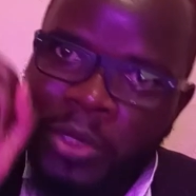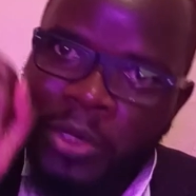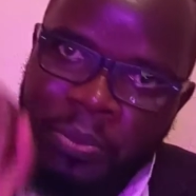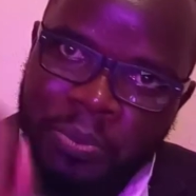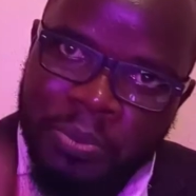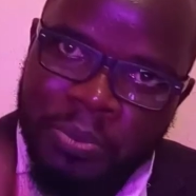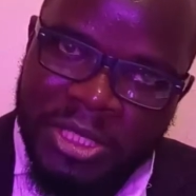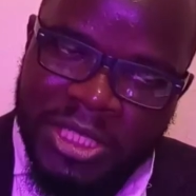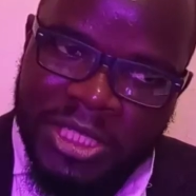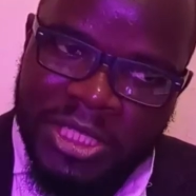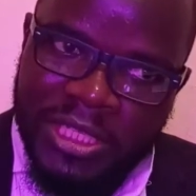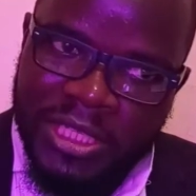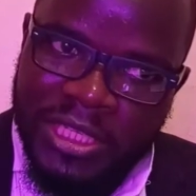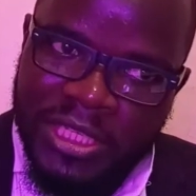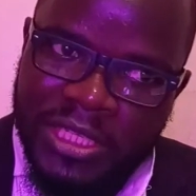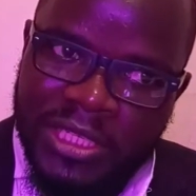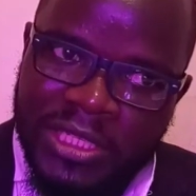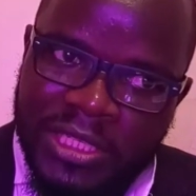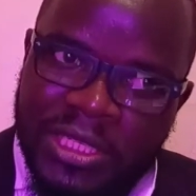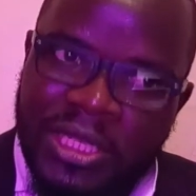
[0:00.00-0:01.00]
repeating
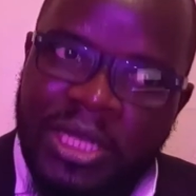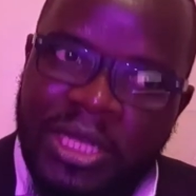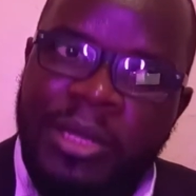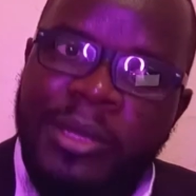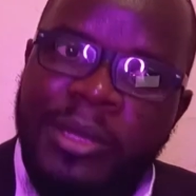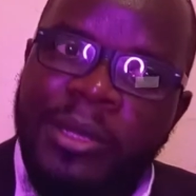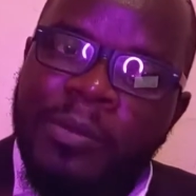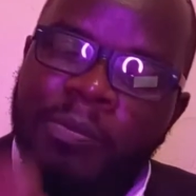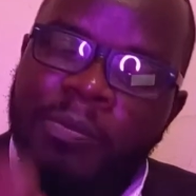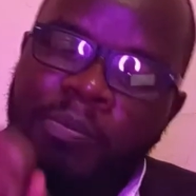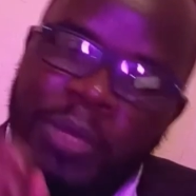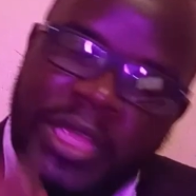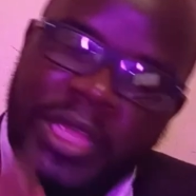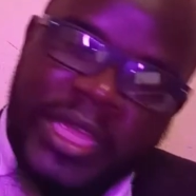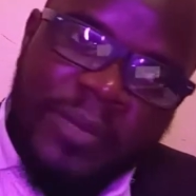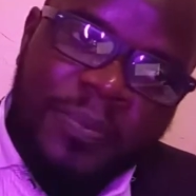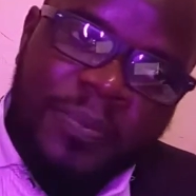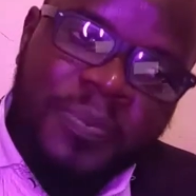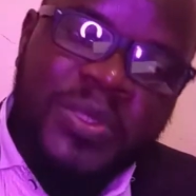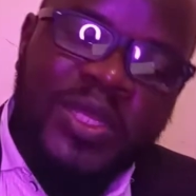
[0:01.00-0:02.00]
it.
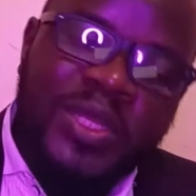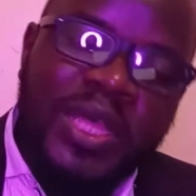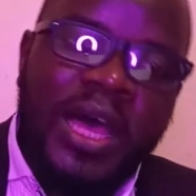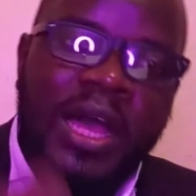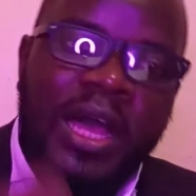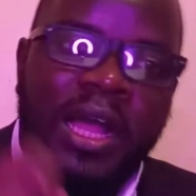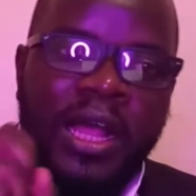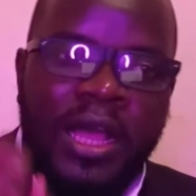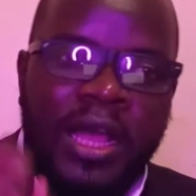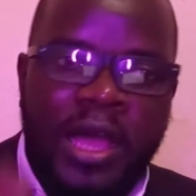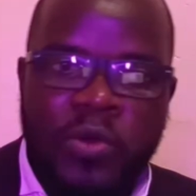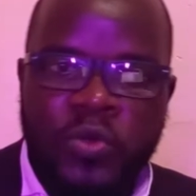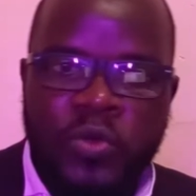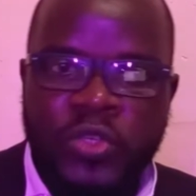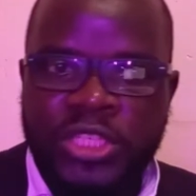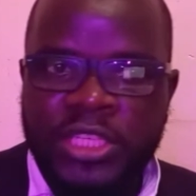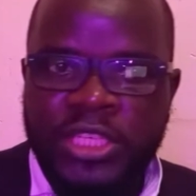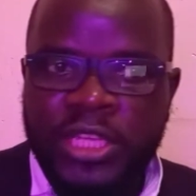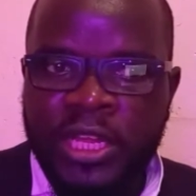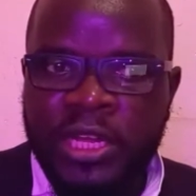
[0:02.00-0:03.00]
Pips are
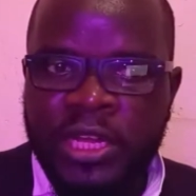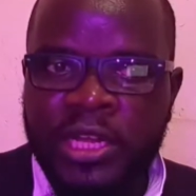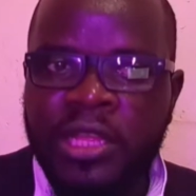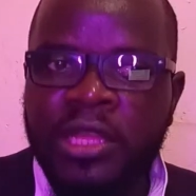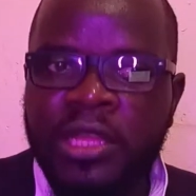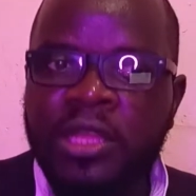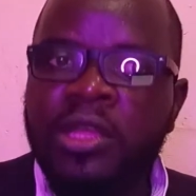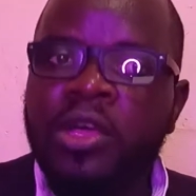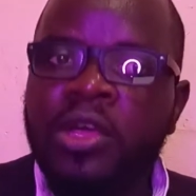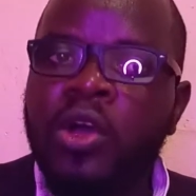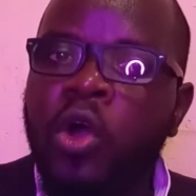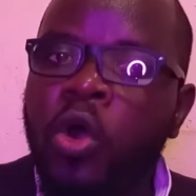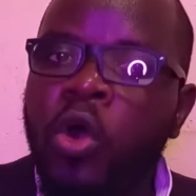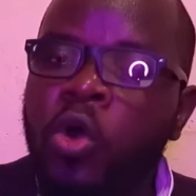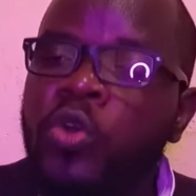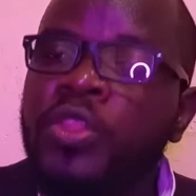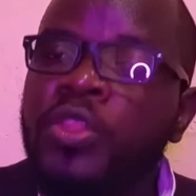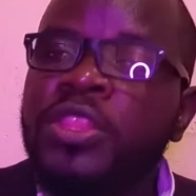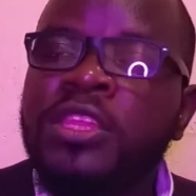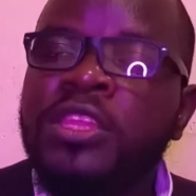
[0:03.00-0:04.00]
counted
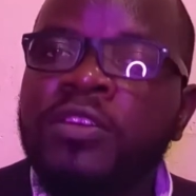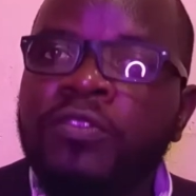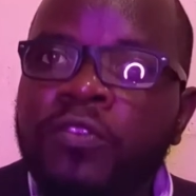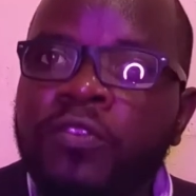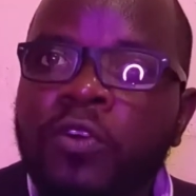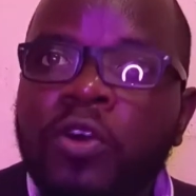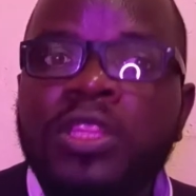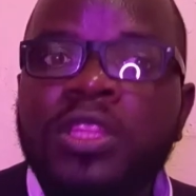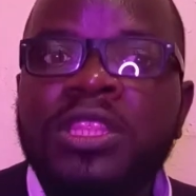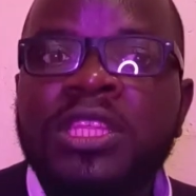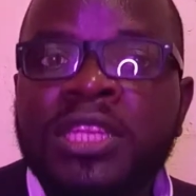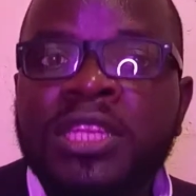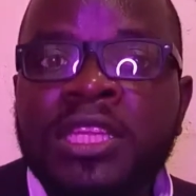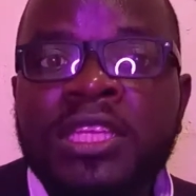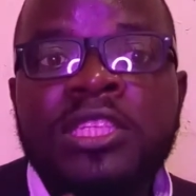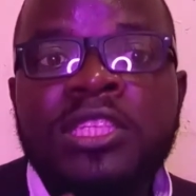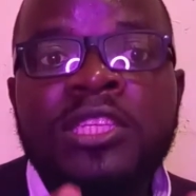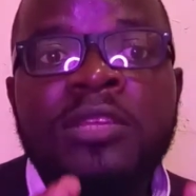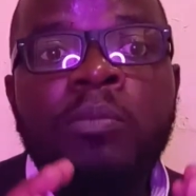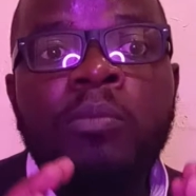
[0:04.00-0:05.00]
on the fourth
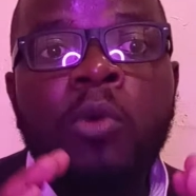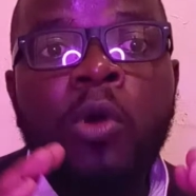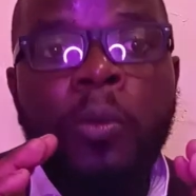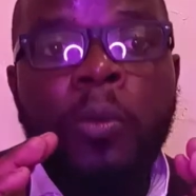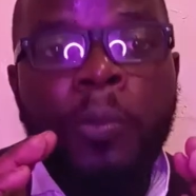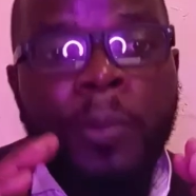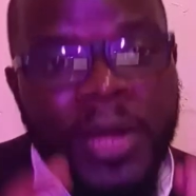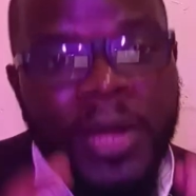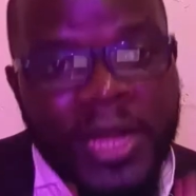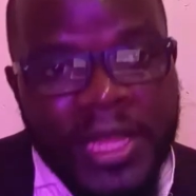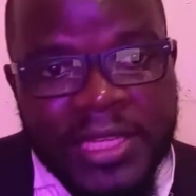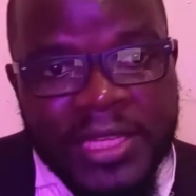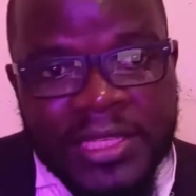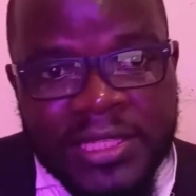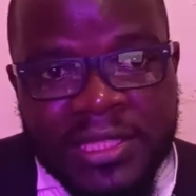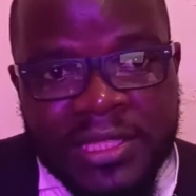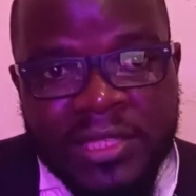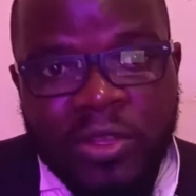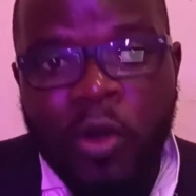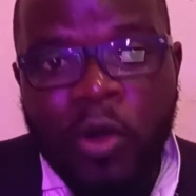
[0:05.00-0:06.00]
decimal
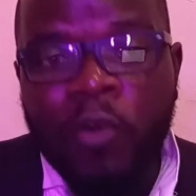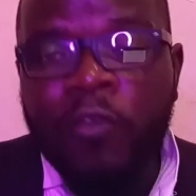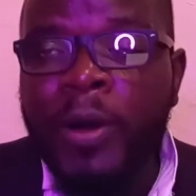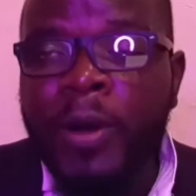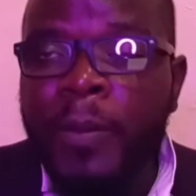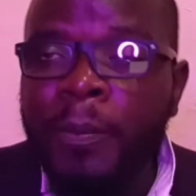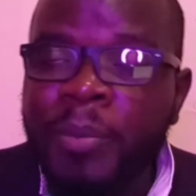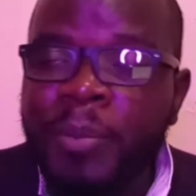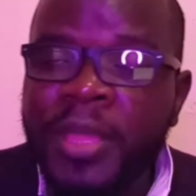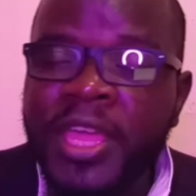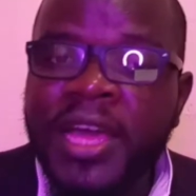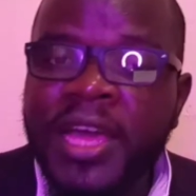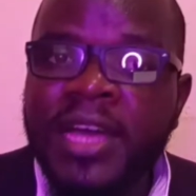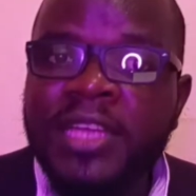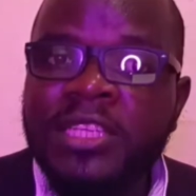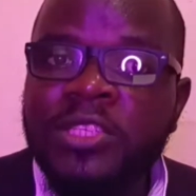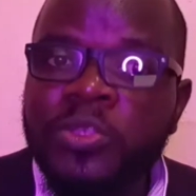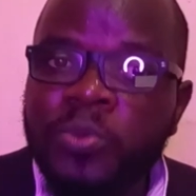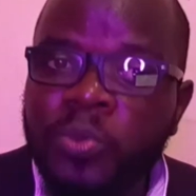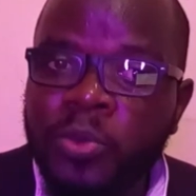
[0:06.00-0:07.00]
place of a
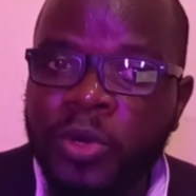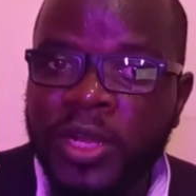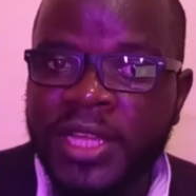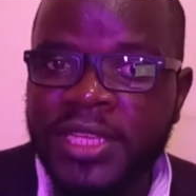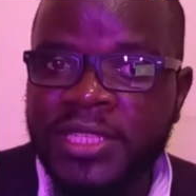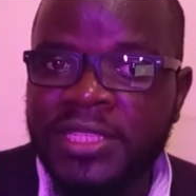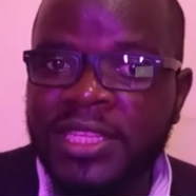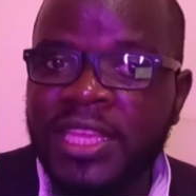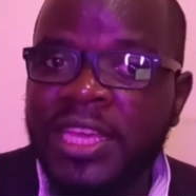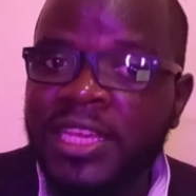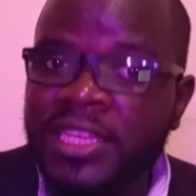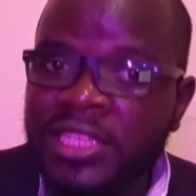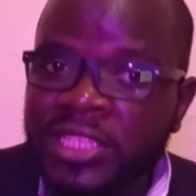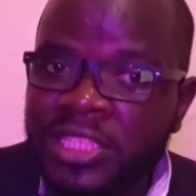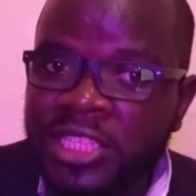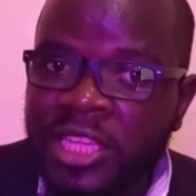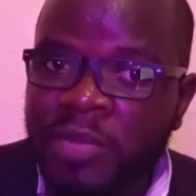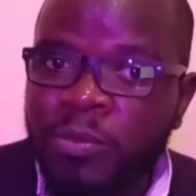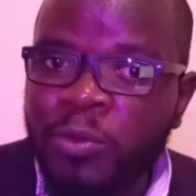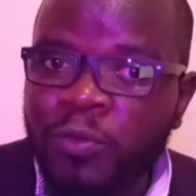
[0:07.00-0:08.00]
pair's price,
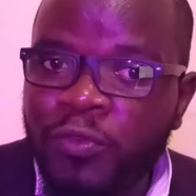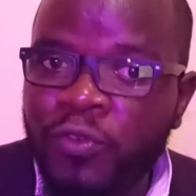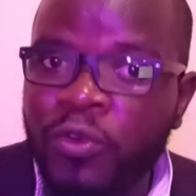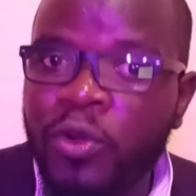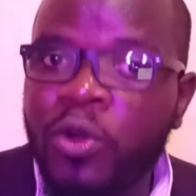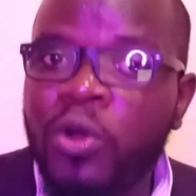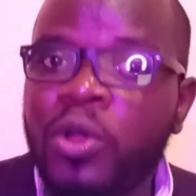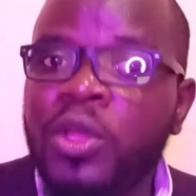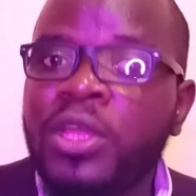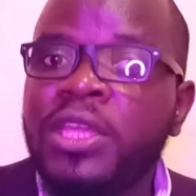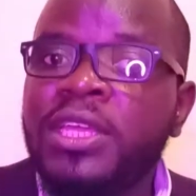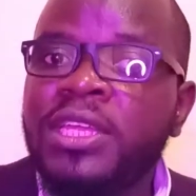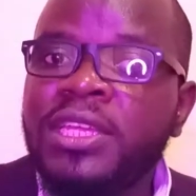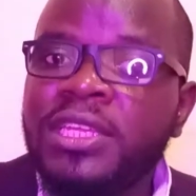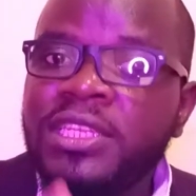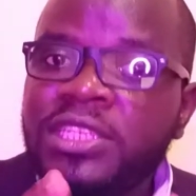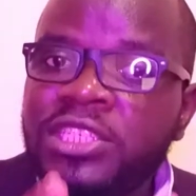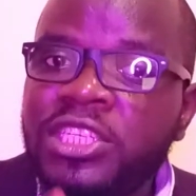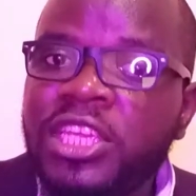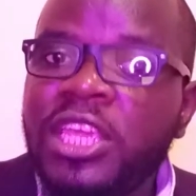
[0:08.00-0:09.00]
except for
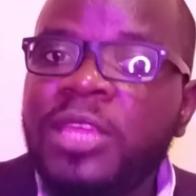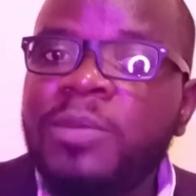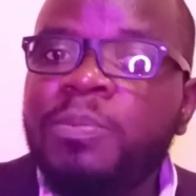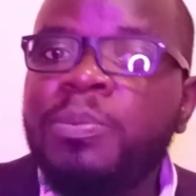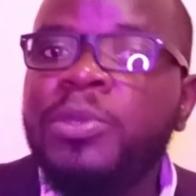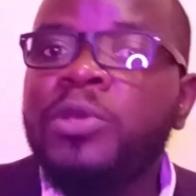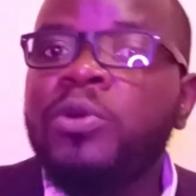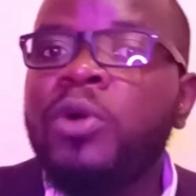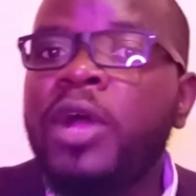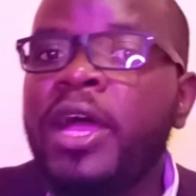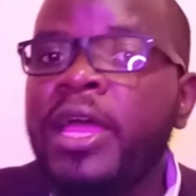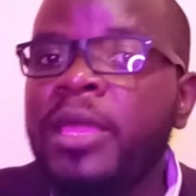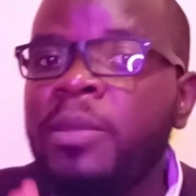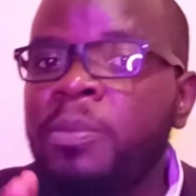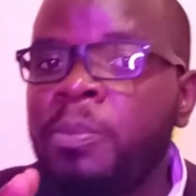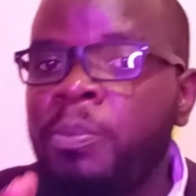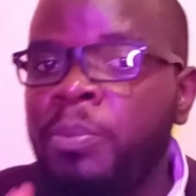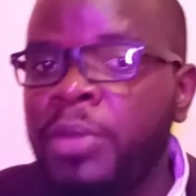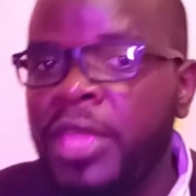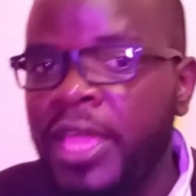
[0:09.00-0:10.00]

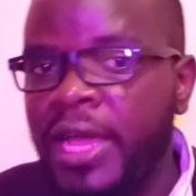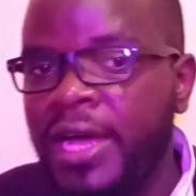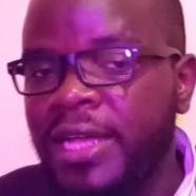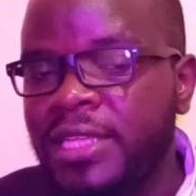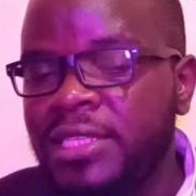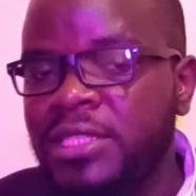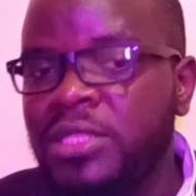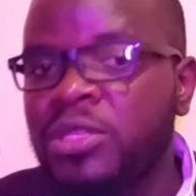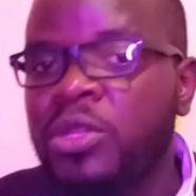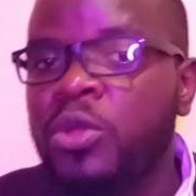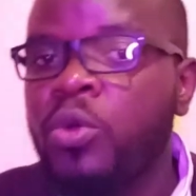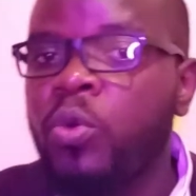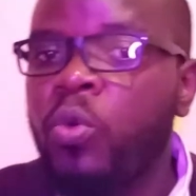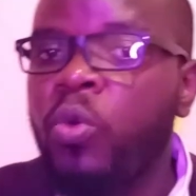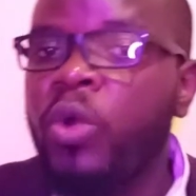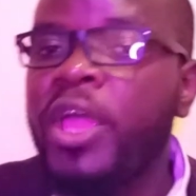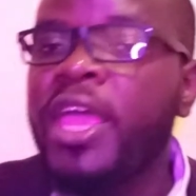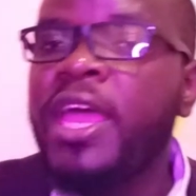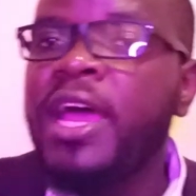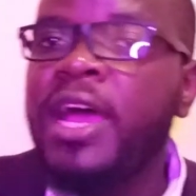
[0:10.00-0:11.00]
JPY pairs,
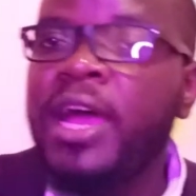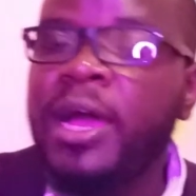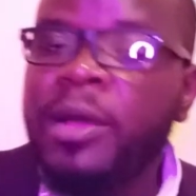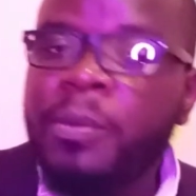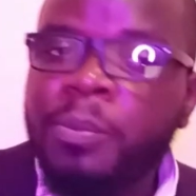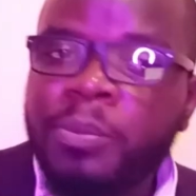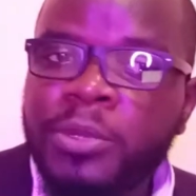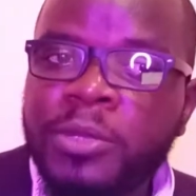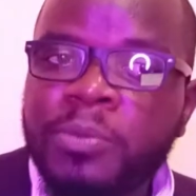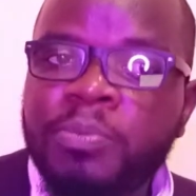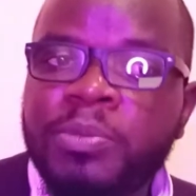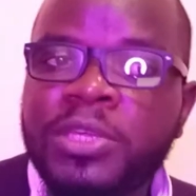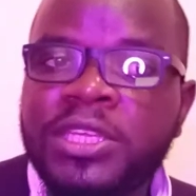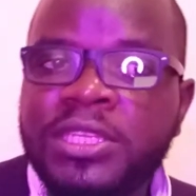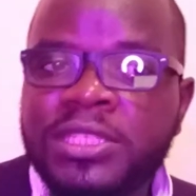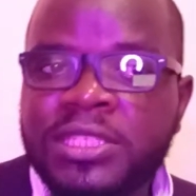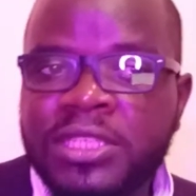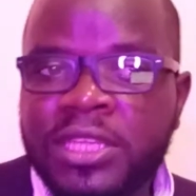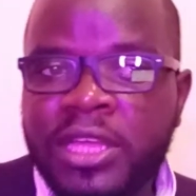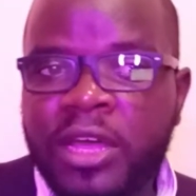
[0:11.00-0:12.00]
where a pip
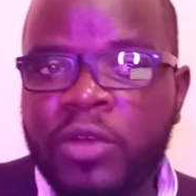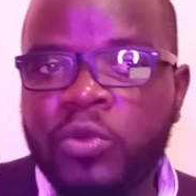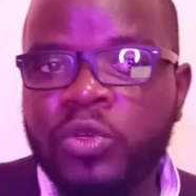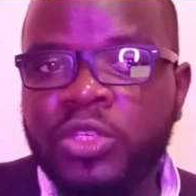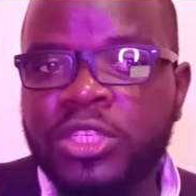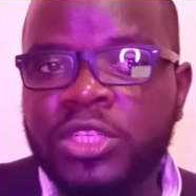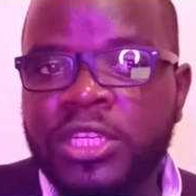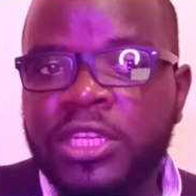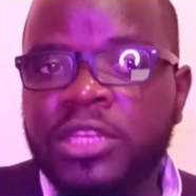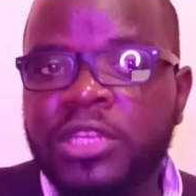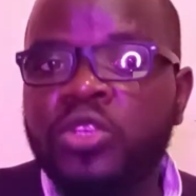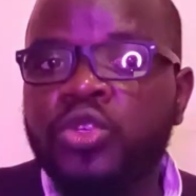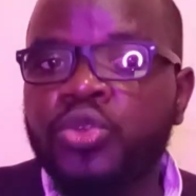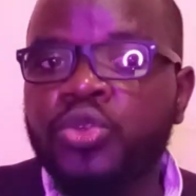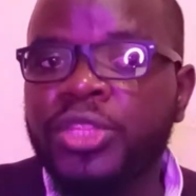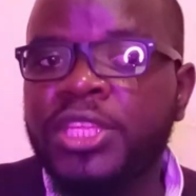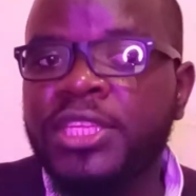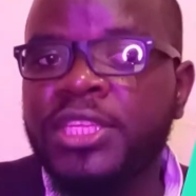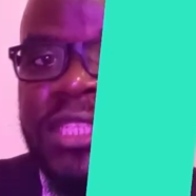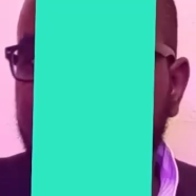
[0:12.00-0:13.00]
is counted
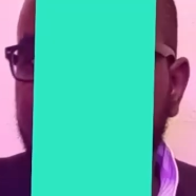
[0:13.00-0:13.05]
to the